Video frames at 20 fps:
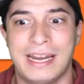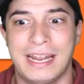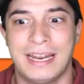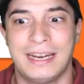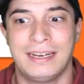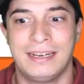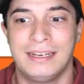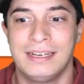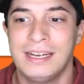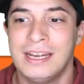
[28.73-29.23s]

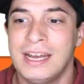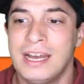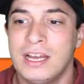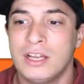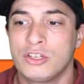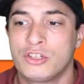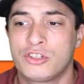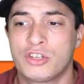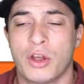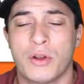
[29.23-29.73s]
in.
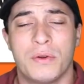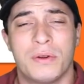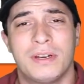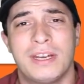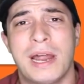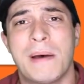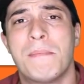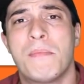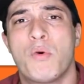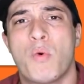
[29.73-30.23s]
So,
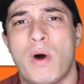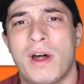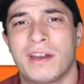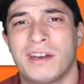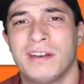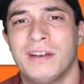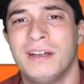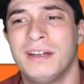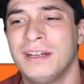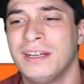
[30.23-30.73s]
number
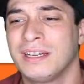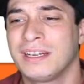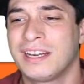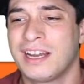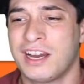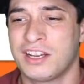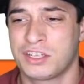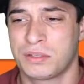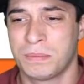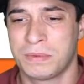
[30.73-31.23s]
one,
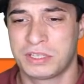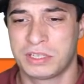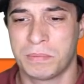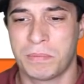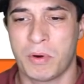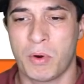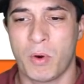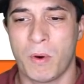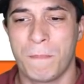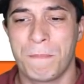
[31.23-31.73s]
customer
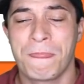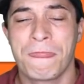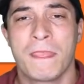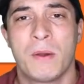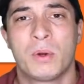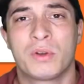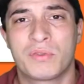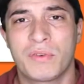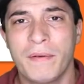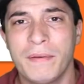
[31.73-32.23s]
support.
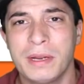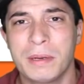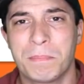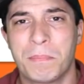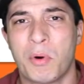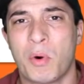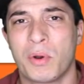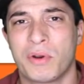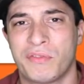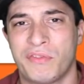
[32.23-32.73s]
What's very
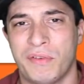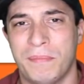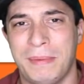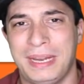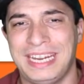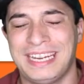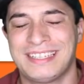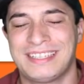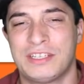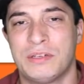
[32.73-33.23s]
important for
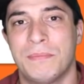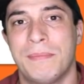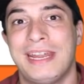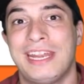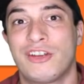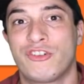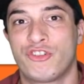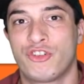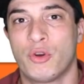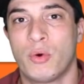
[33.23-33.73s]
me is to
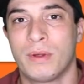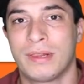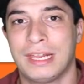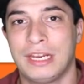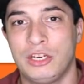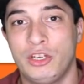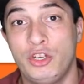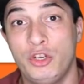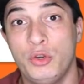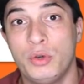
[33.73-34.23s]
make sure
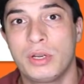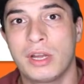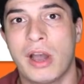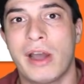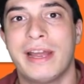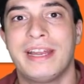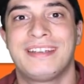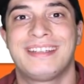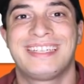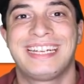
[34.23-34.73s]
that you
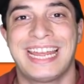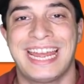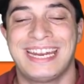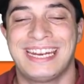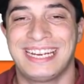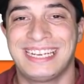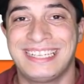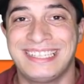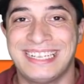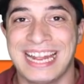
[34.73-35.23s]
guys get
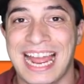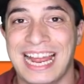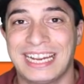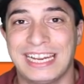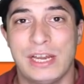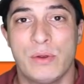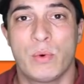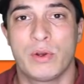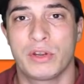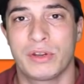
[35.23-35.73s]

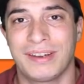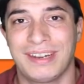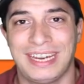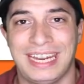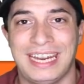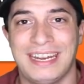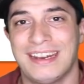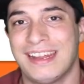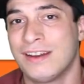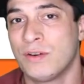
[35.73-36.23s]
exactly what you
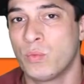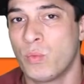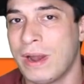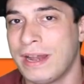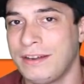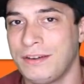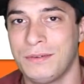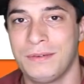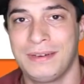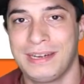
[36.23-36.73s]
need and
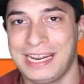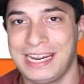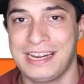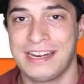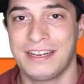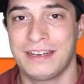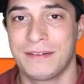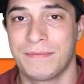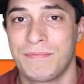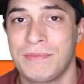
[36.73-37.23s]
when you need
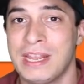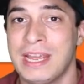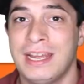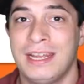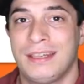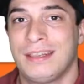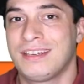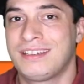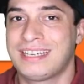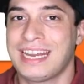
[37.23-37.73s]
it.
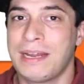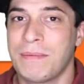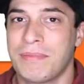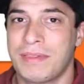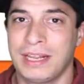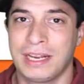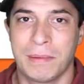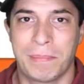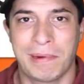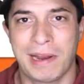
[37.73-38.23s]
The same
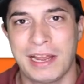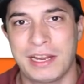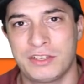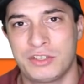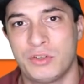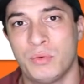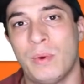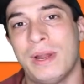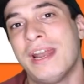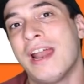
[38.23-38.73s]
thing applies
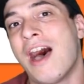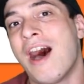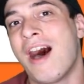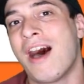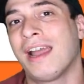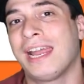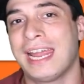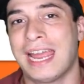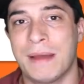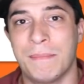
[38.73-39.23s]
to when
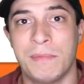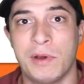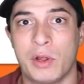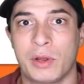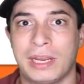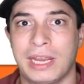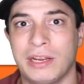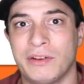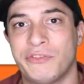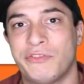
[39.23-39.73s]
I am
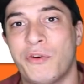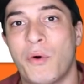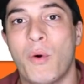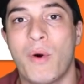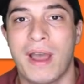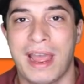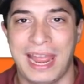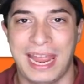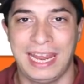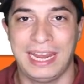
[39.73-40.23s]
looking
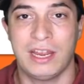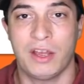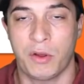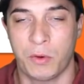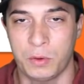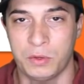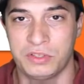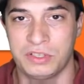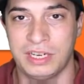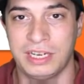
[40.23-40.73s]
for a
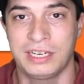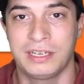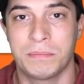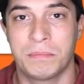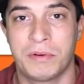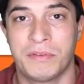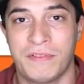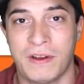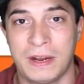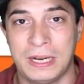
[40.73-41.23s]
hosting
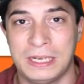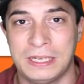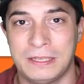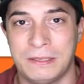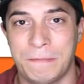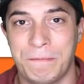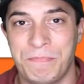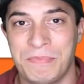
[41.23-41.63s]
provider.